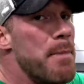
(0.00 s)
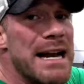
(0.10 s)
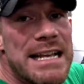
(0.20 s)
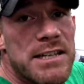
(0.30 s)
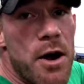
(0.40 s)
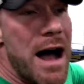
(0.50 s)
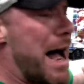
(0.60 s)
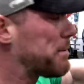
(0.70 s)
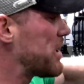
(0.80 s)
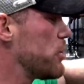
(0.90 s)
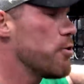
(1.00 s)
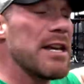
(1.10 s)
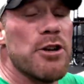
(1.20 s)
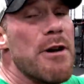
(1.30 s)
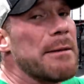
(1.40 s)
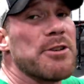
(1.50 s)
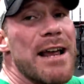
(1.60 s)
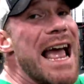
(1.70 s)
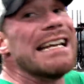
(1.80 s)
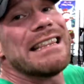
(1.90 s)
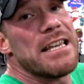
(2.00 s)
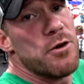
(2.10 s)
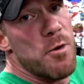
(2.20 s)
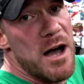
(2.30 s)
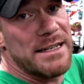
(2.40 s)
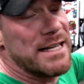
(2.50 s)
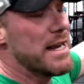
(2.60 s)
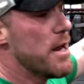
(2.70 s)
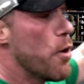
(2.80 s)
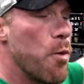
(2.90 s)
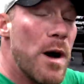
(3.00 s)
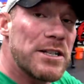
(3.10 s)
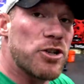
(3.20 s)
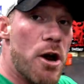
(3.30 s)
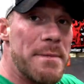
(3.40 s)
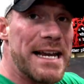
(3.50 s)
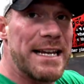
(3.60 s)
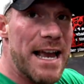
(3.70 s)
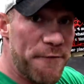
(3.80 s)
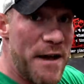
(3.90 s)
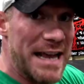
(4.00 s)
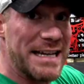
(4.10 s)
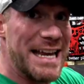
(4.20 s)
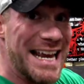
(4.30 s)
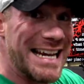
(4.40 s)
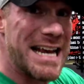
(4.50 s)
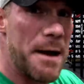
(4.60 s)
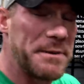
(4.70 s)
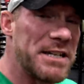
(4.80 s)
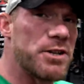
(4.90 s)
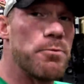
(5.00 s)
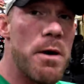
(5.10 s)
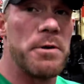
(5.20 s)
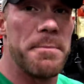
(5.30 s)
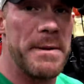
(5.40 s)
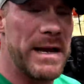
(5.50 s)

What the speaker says: Money is no option. You can do absolutely anything you want. One strongman event in a competition, what would it